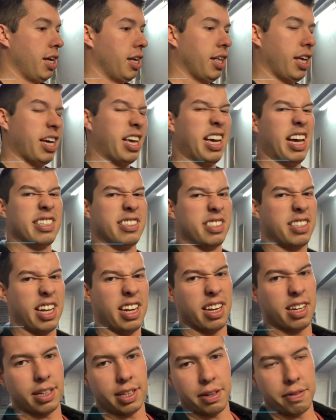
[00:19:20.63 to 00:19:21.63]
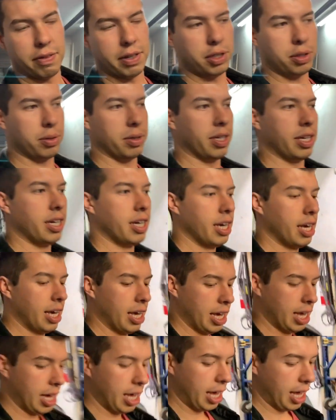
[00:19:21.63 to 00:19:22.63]
like aesthetically, visually.
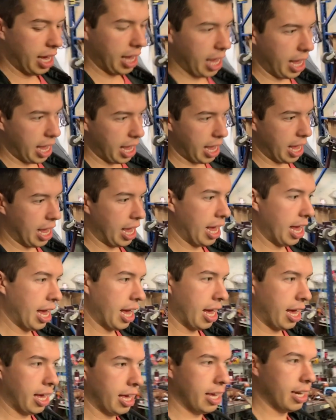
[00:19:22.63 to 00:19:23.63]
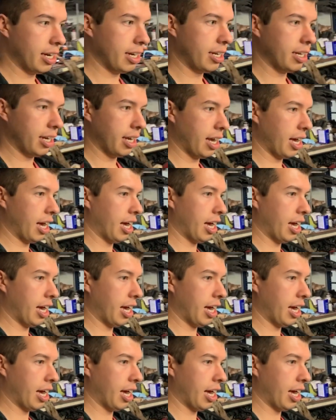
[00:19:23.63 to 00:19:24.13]
And